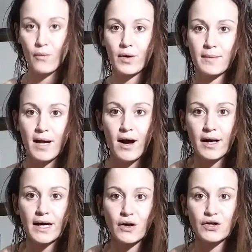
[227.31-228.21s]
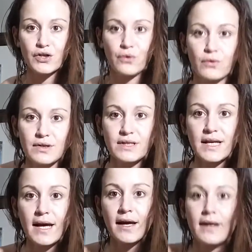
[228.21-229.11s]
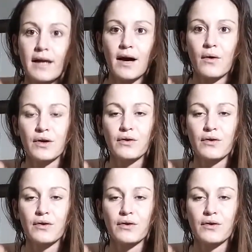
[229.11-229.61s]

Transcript: We're going to be hugging our shoulders. Now,